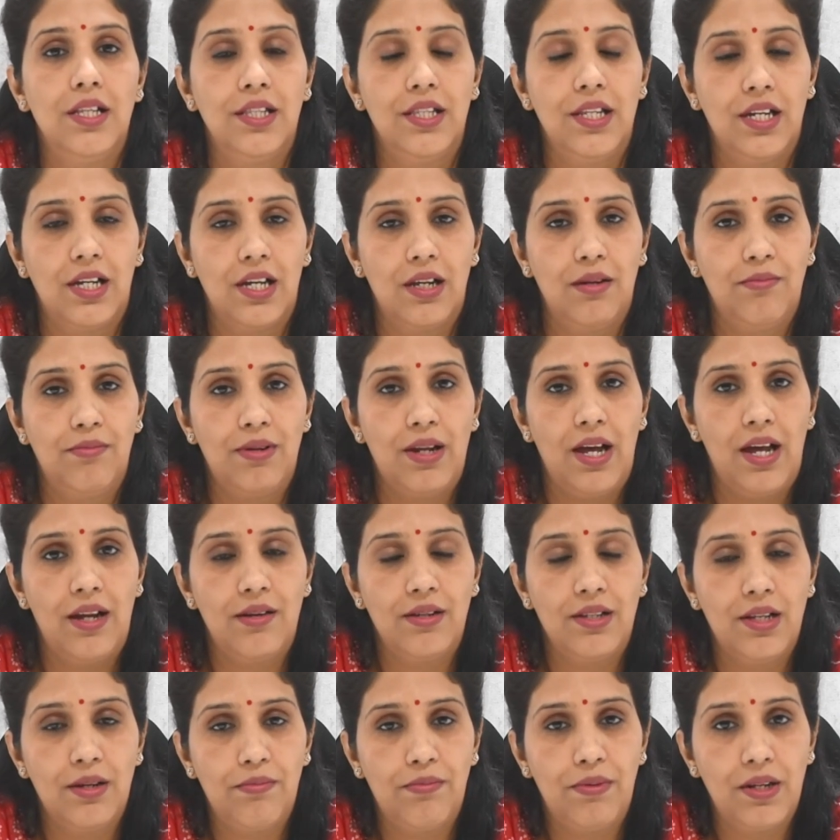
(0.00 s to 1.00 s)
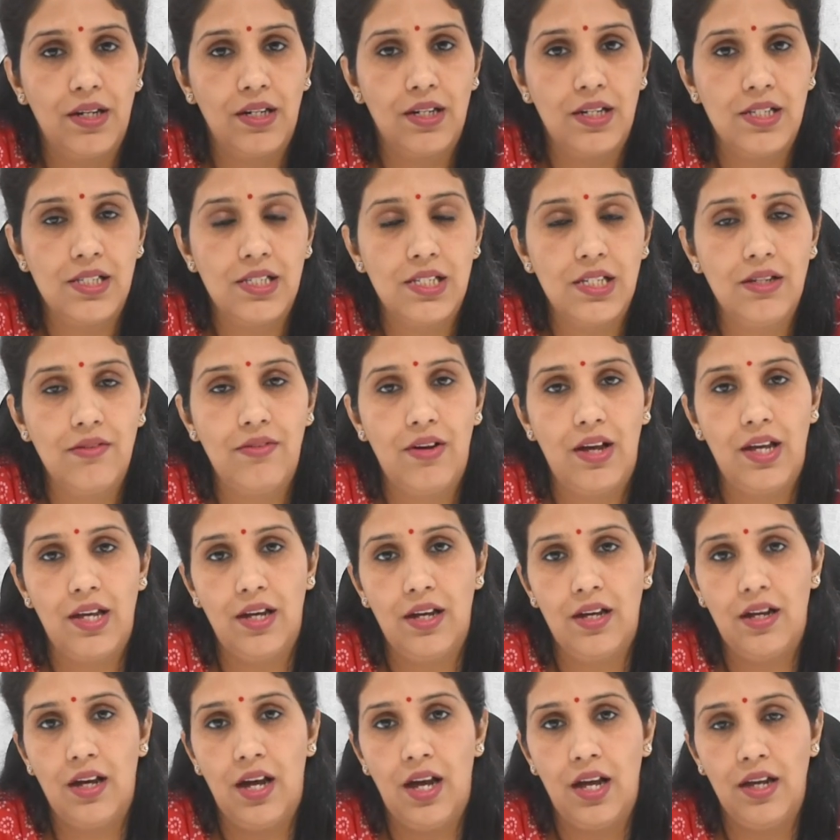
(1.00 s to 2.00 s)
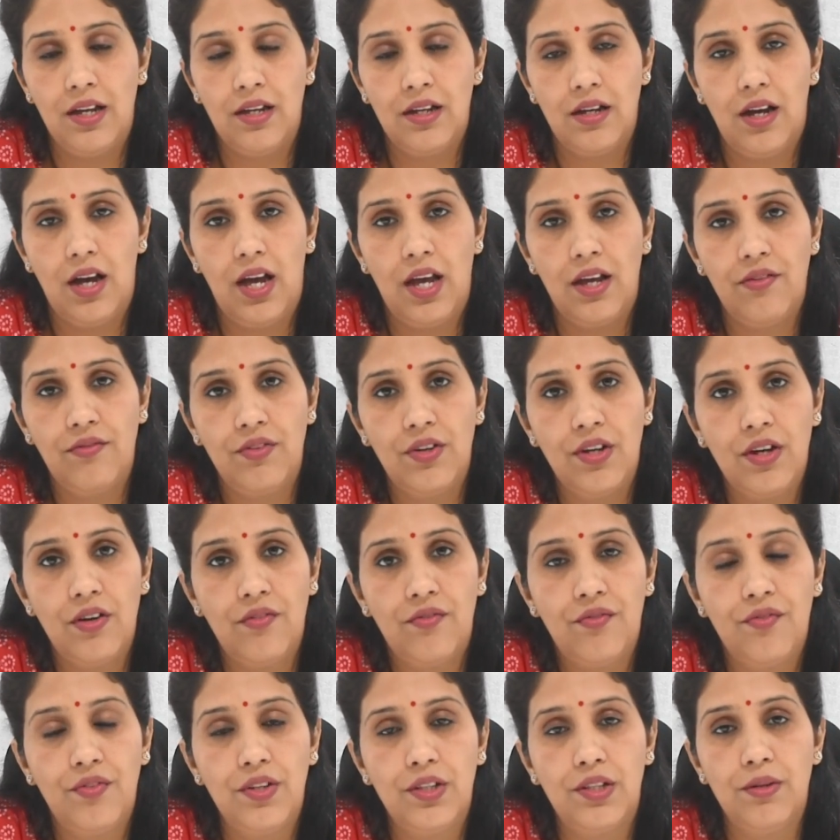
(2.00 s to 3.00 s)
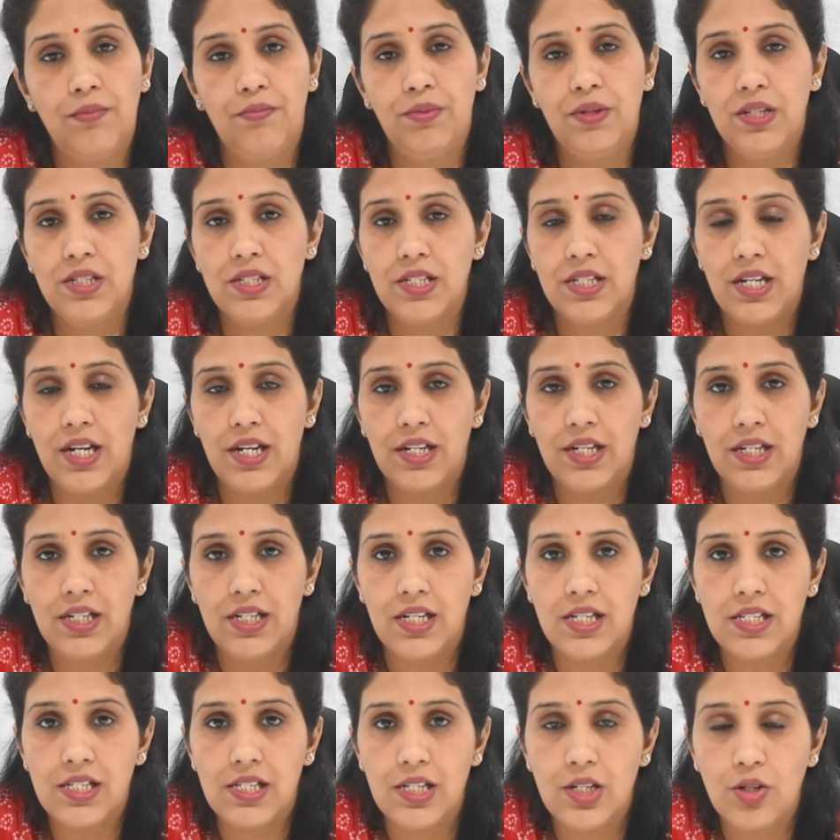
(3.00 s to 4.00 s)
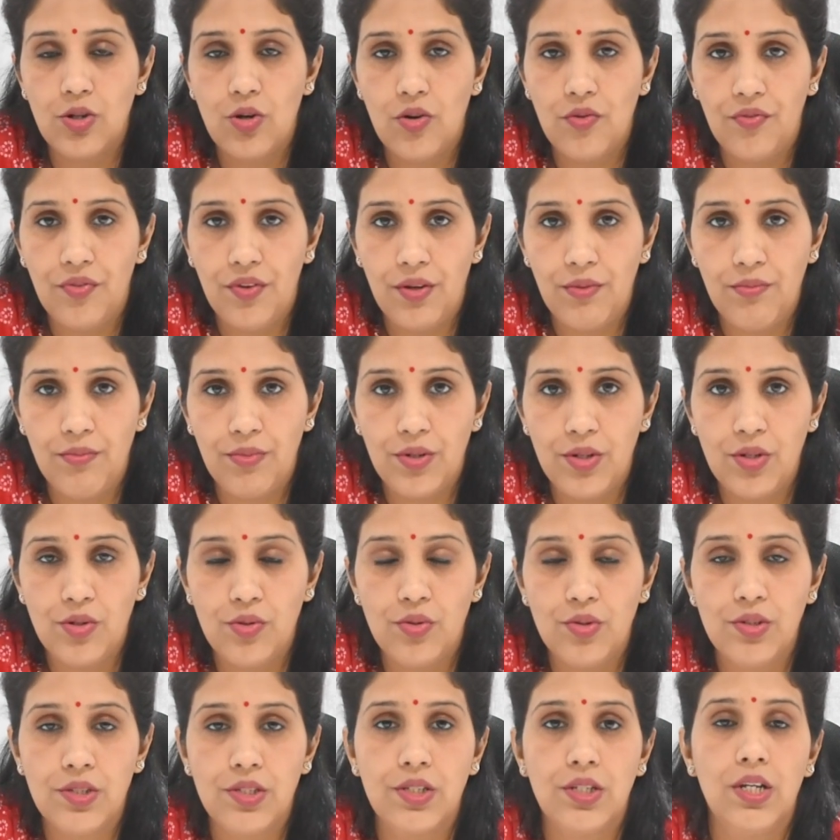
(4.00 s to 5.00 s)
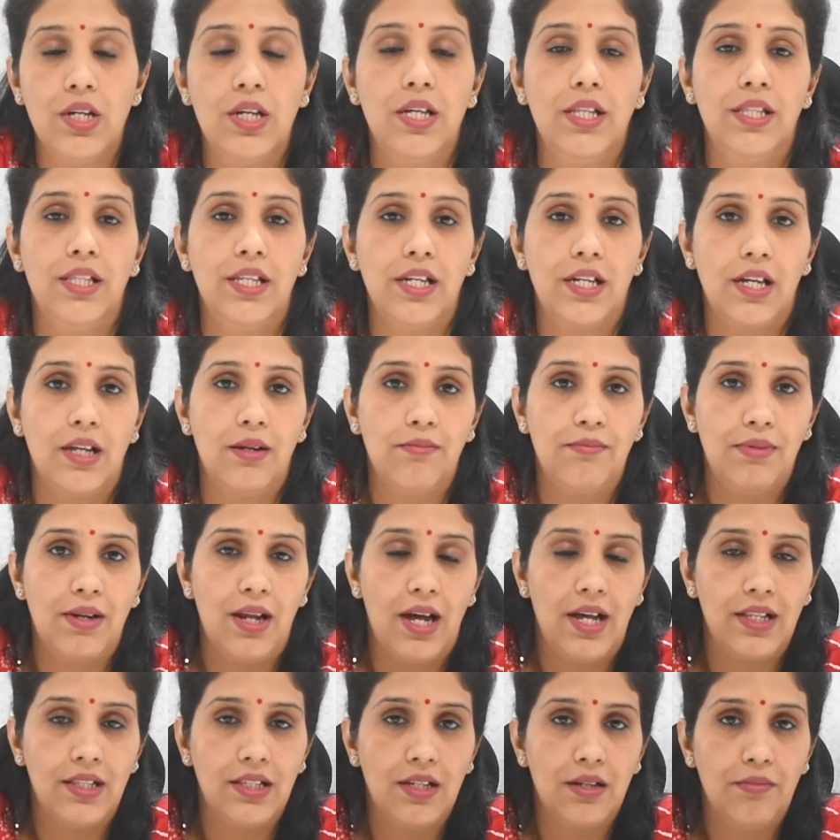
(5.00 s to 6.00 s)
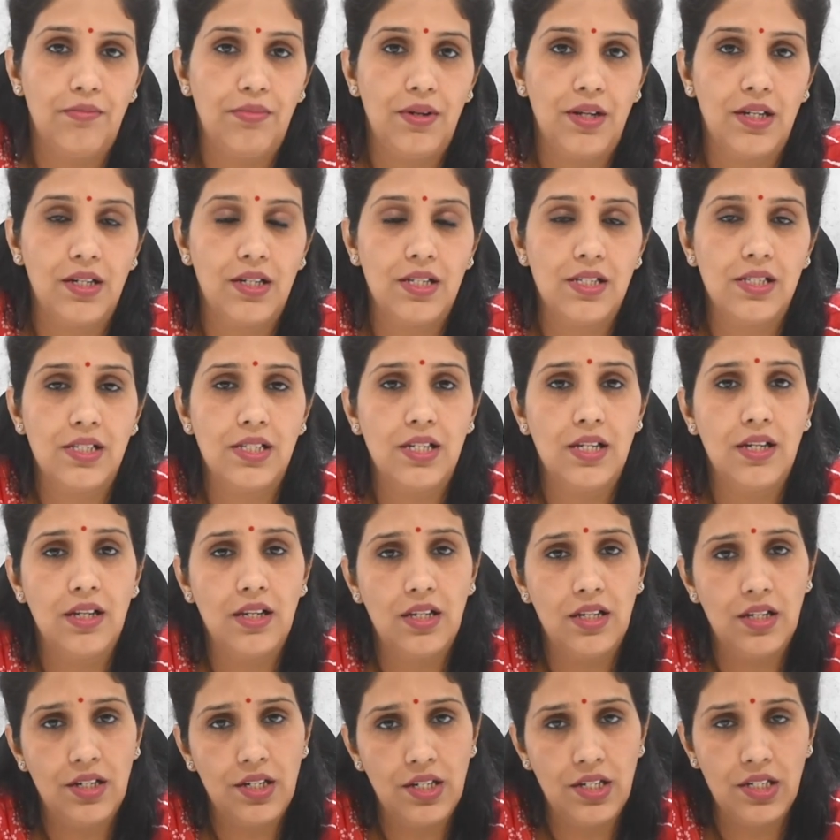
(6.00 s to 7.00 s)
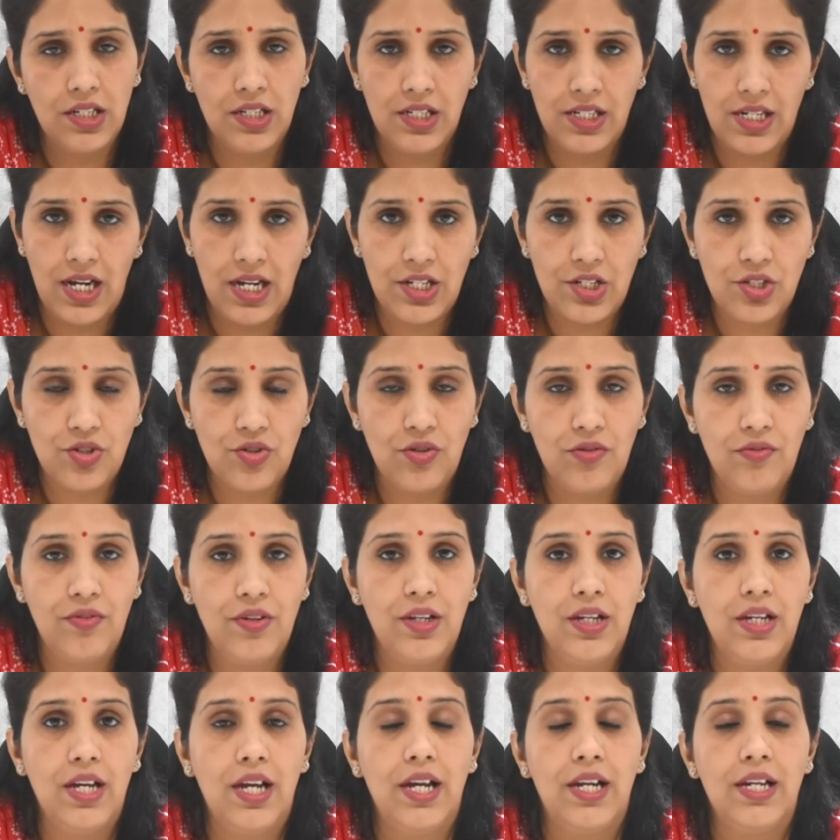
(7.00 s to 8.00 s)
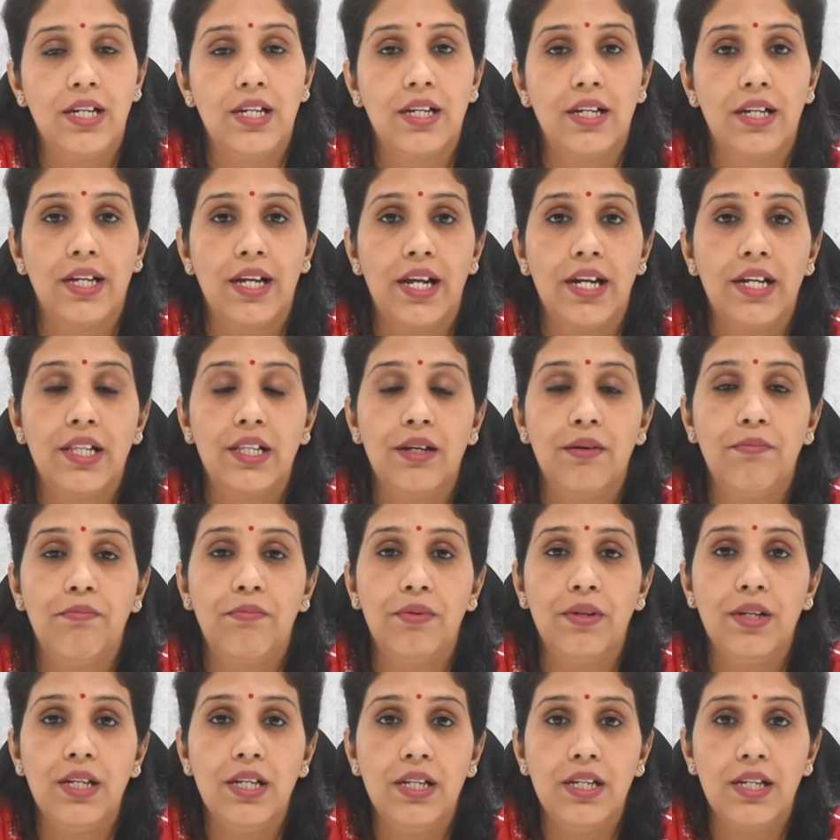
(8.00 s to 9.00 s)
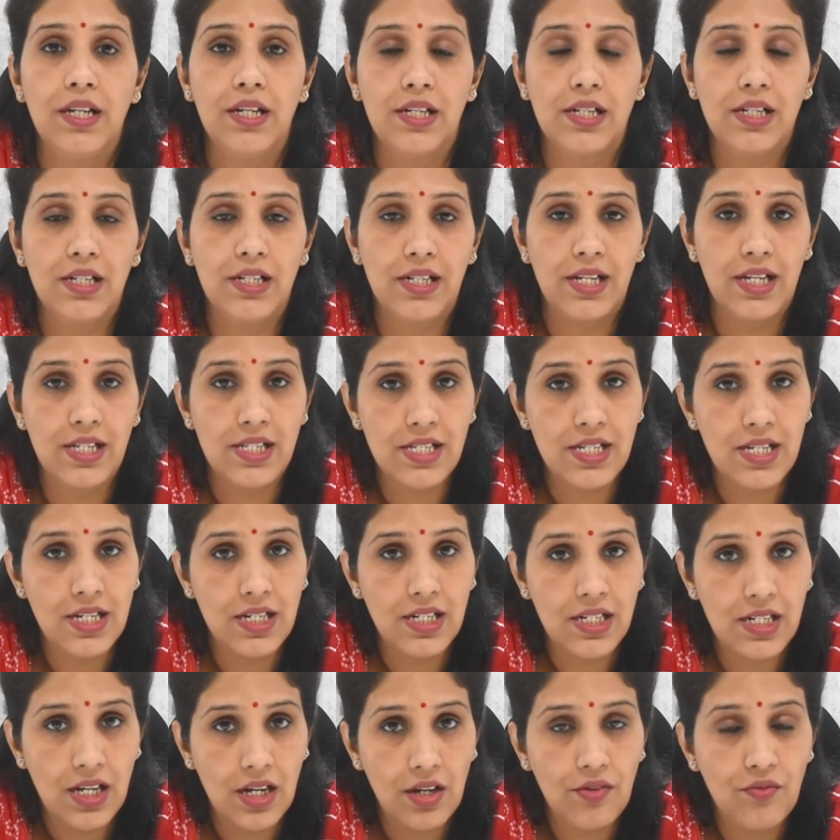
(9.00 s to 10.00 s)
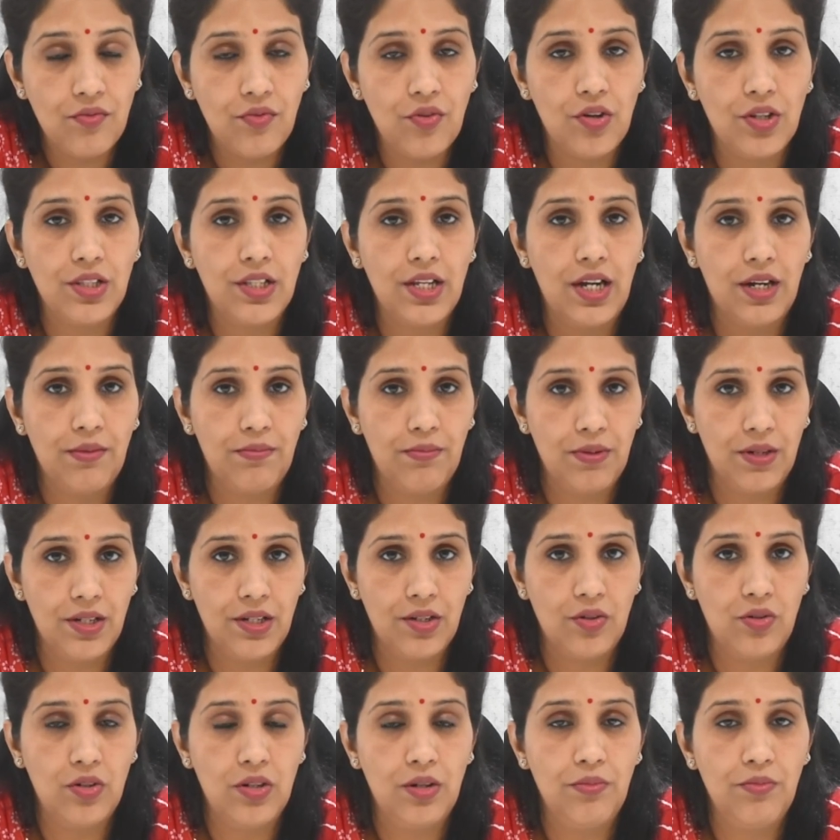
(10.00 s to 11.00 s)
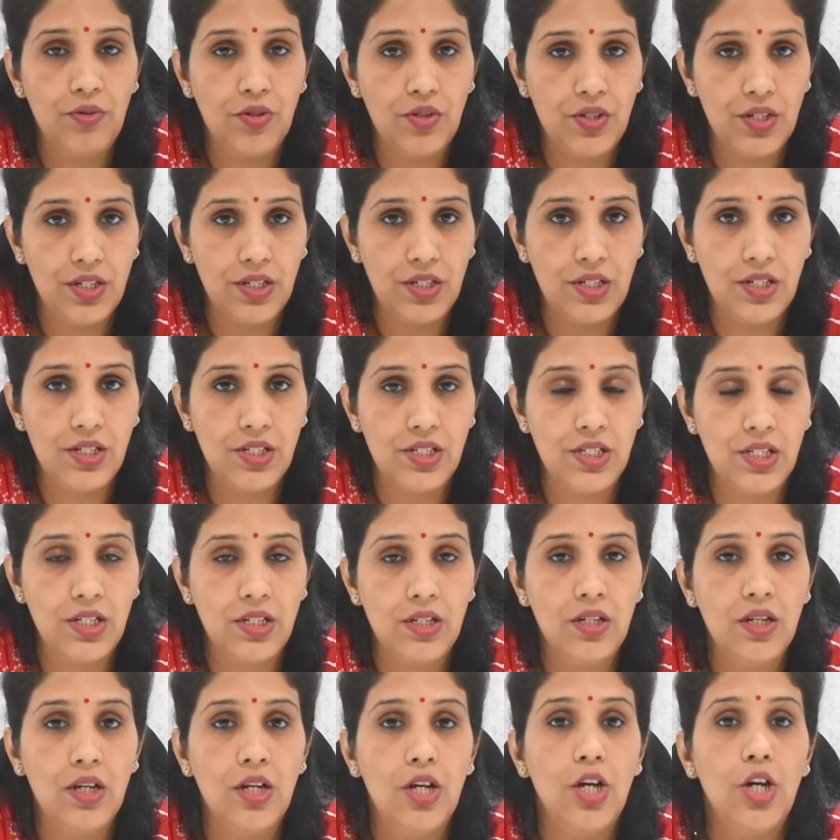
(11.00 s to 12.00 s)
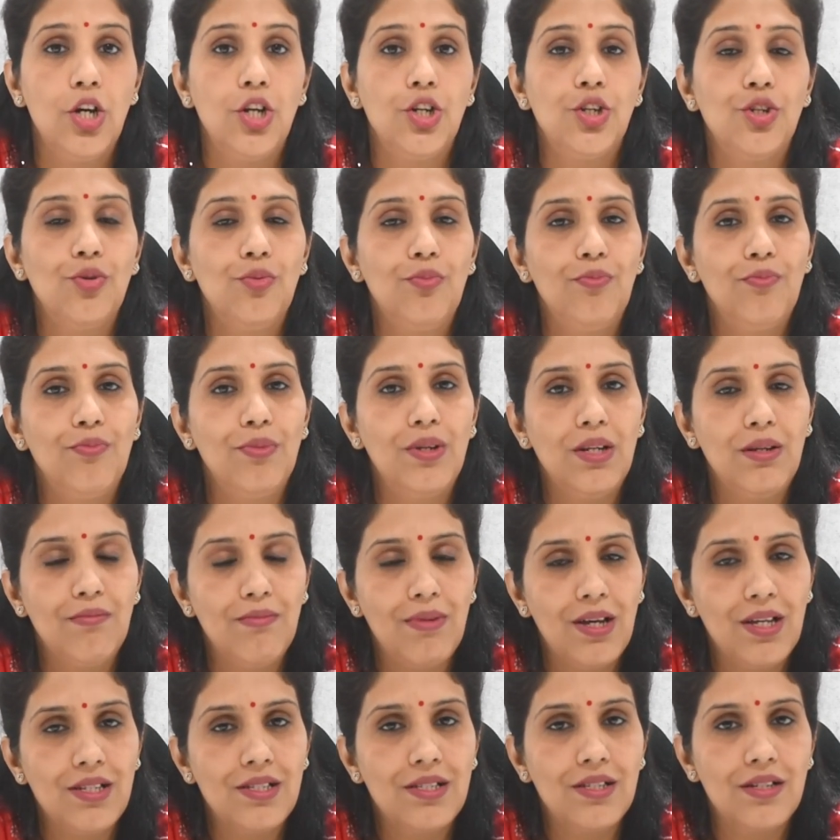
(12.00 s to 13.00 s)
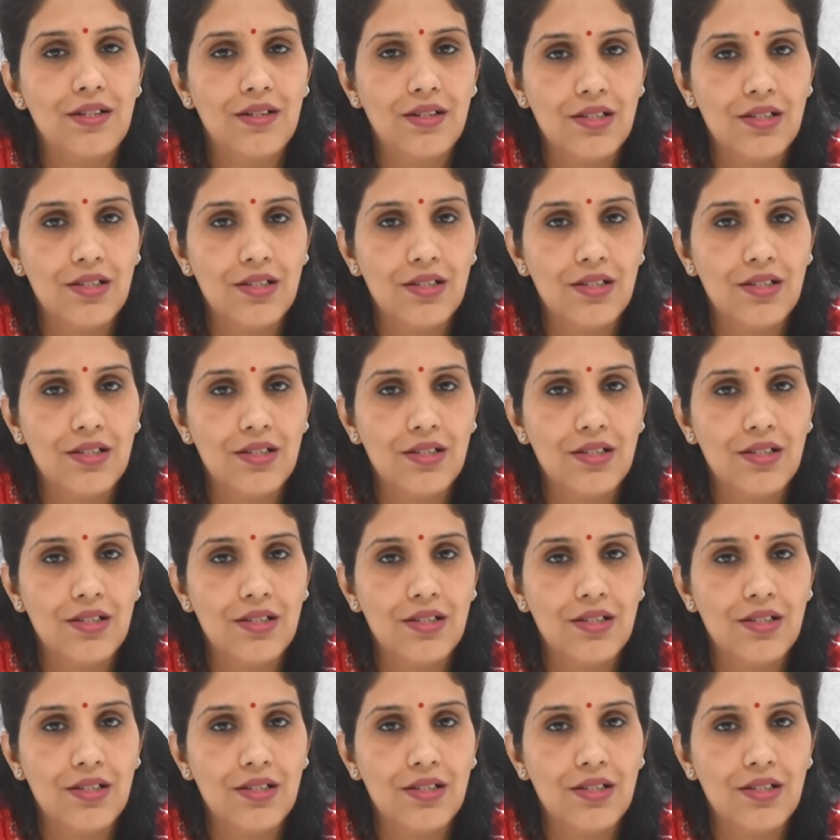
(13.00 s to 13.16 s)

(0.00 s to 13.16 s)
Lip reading: They can plan their pregnancy via IVF with the pre-genetic testing of embryos. They can plan their pregnancy in a natural way and get the prenatal testing done for that particular mutated gene to minimize the